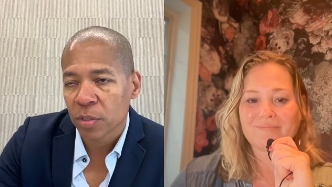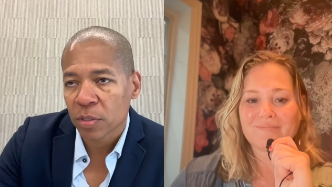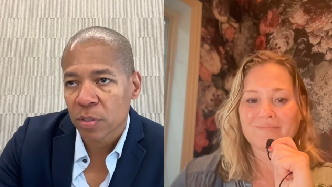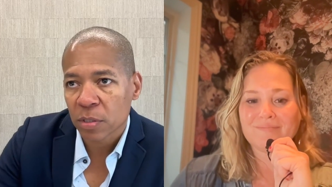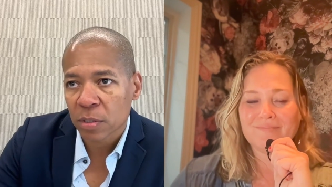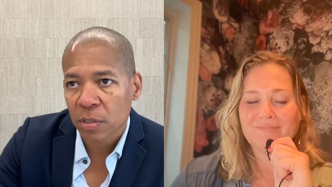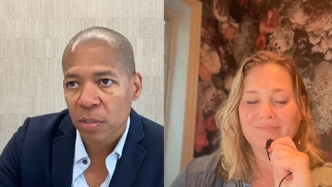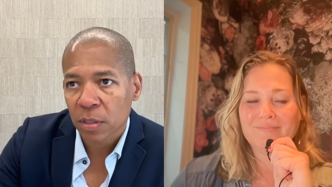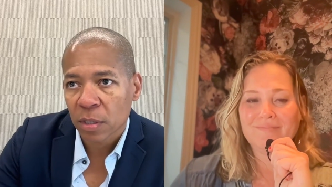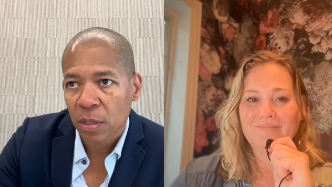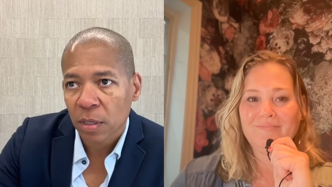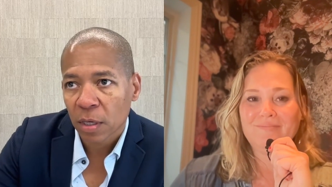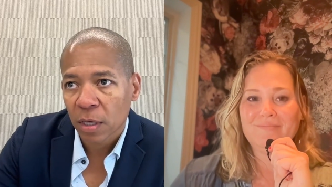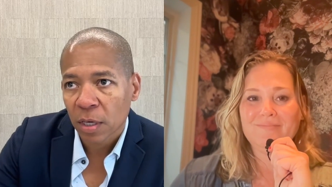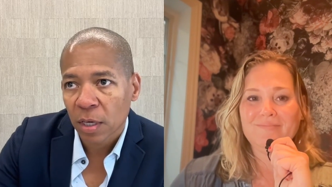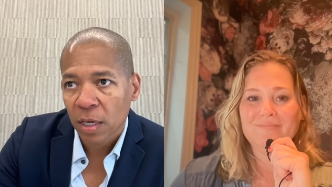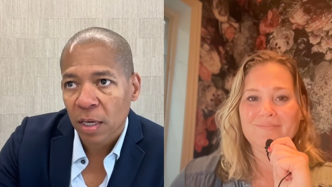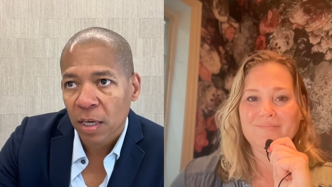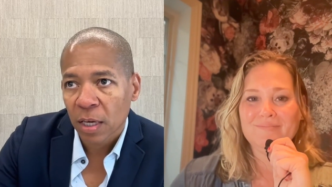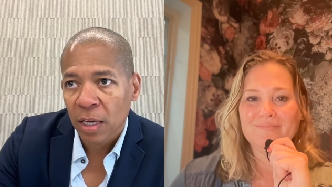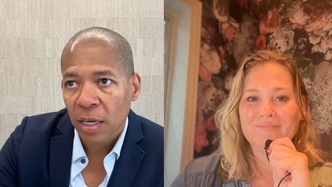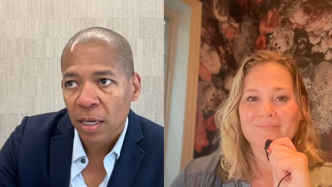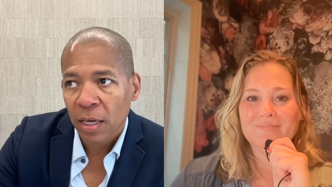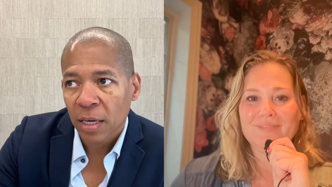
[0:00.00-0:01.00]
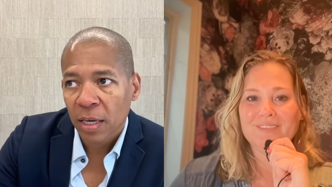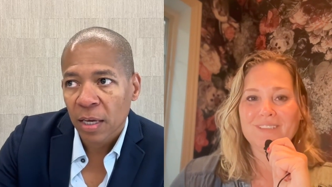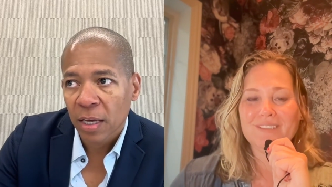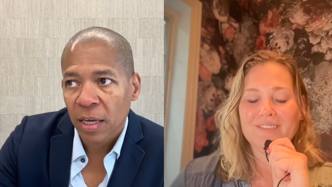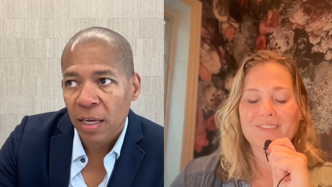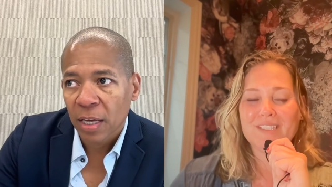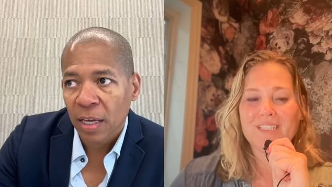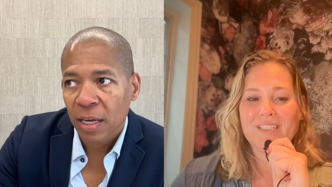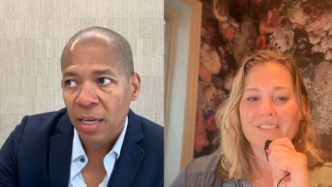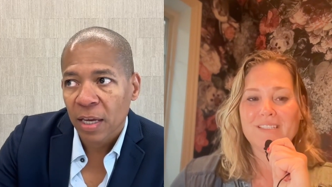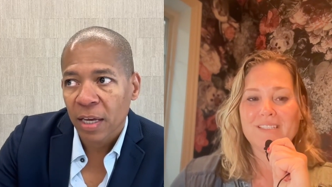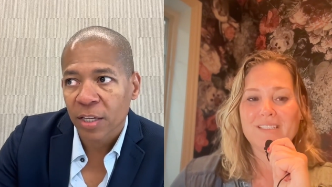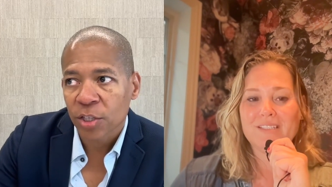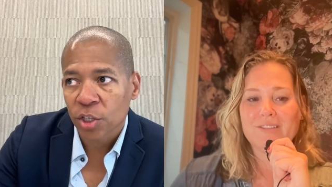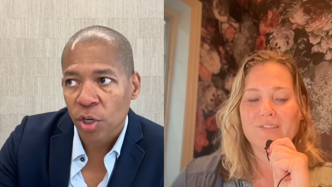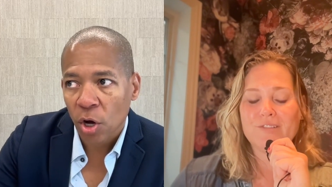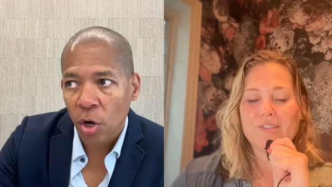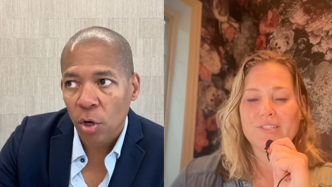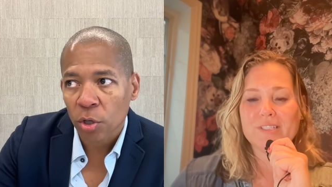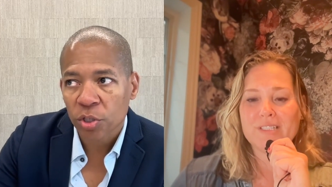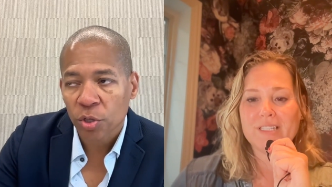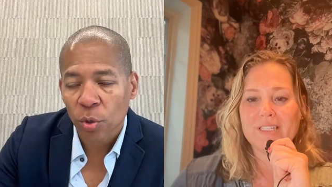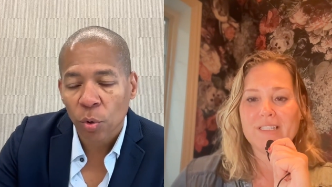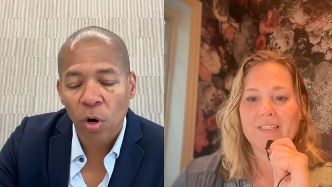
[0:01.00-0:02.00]
Speaker 1: was, it's
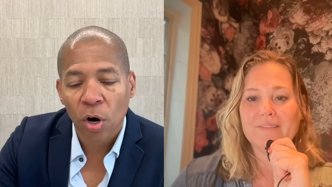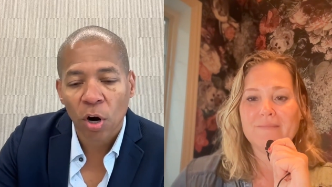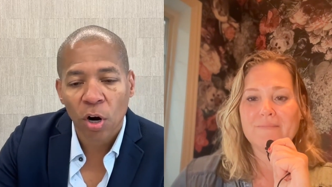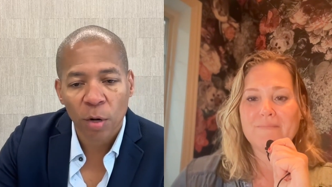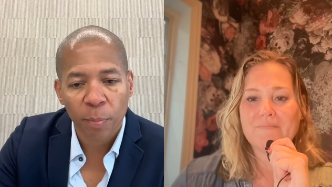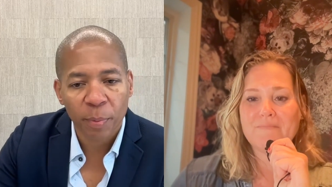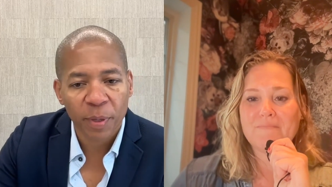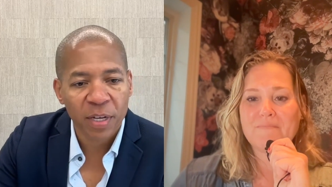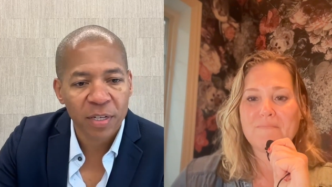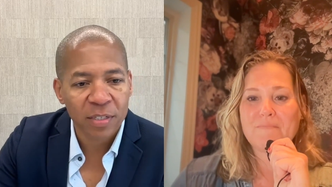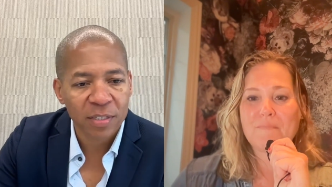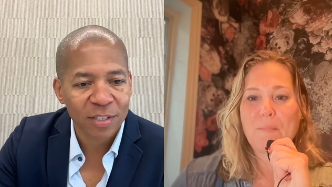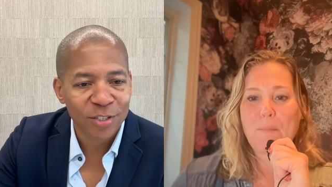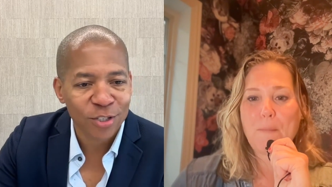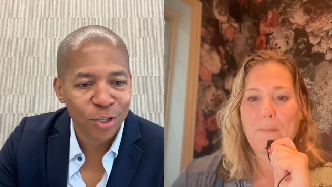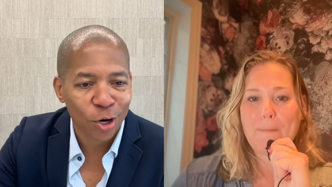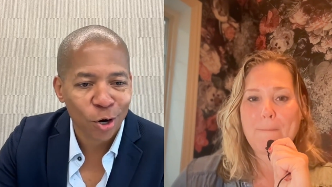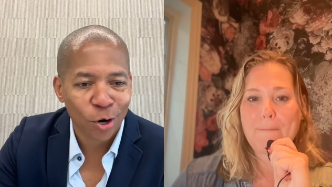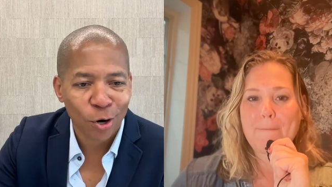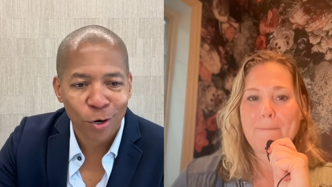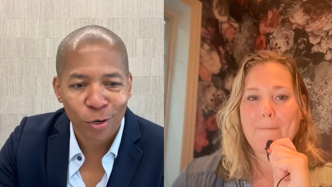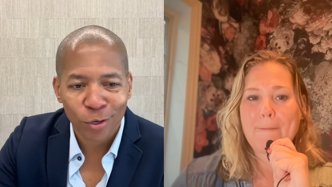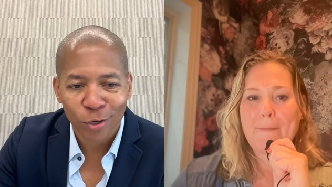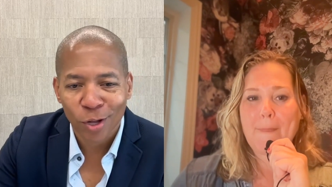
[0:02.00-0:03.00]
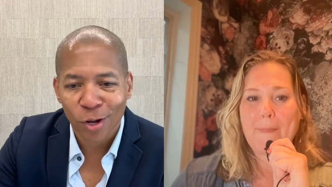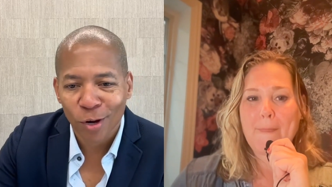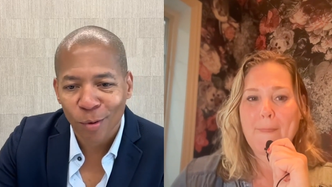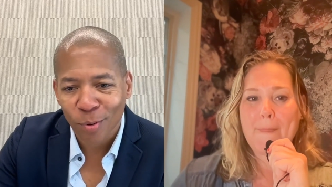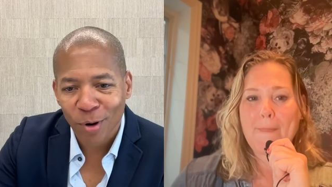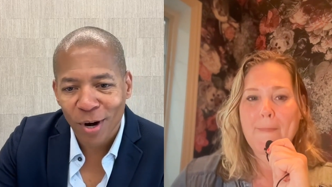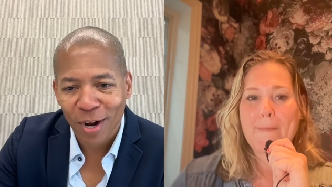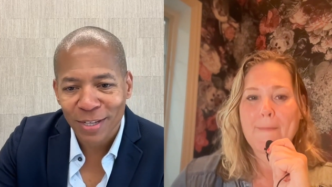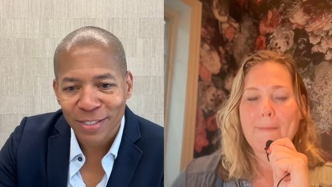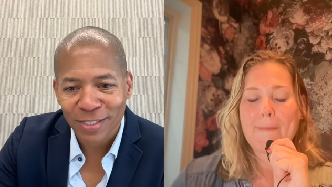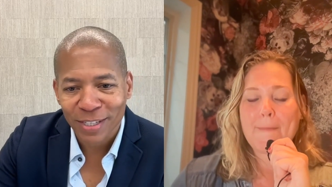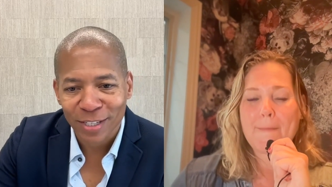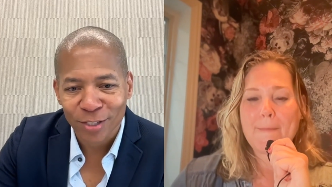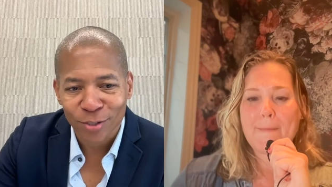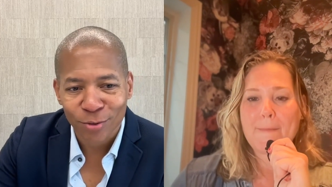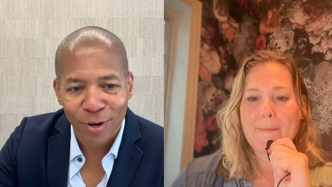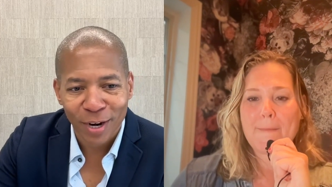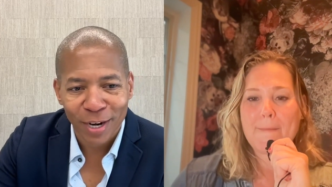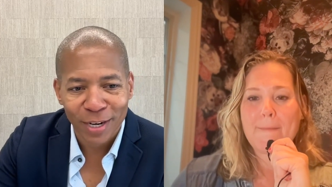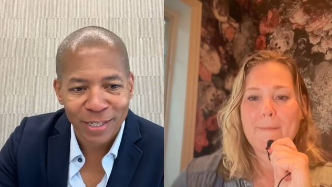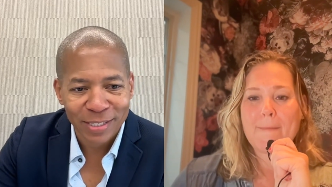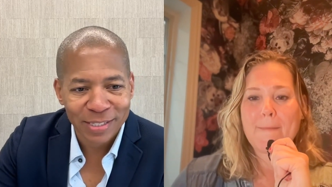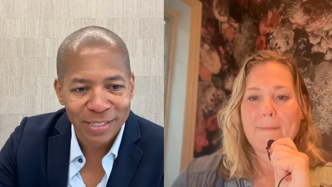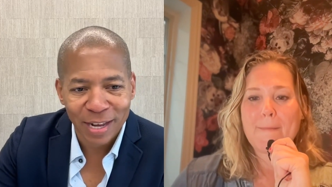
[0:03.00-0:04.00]
also hard because it's a hard, long process,
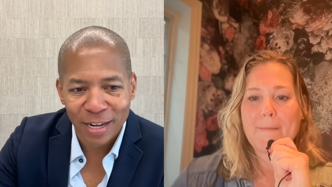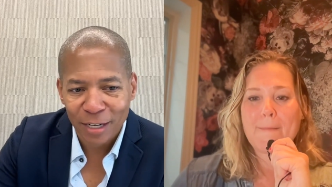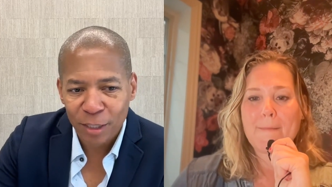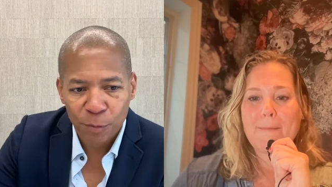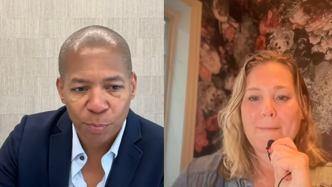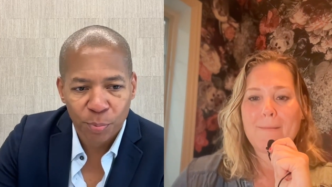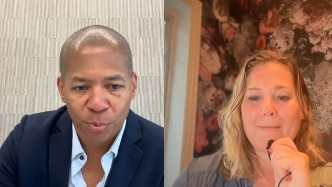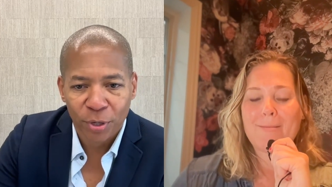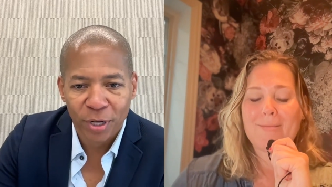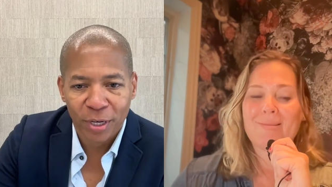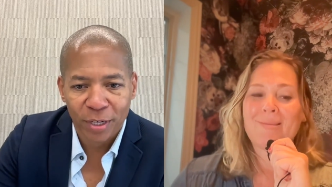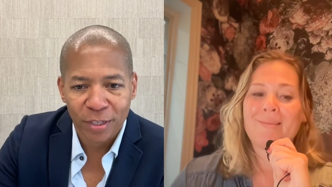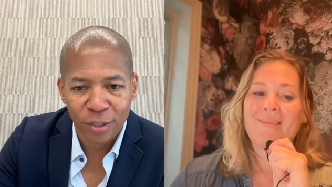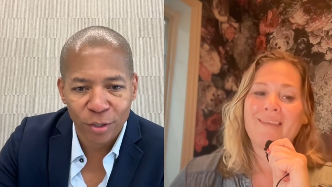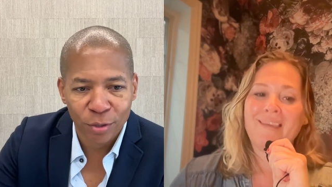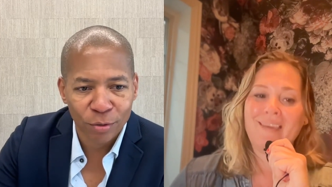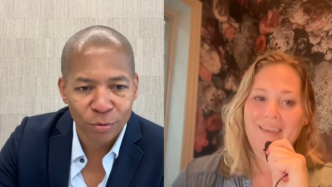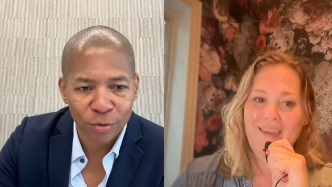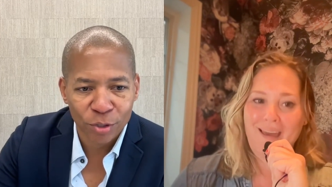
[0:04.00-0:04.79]
right? It's not a sprint. You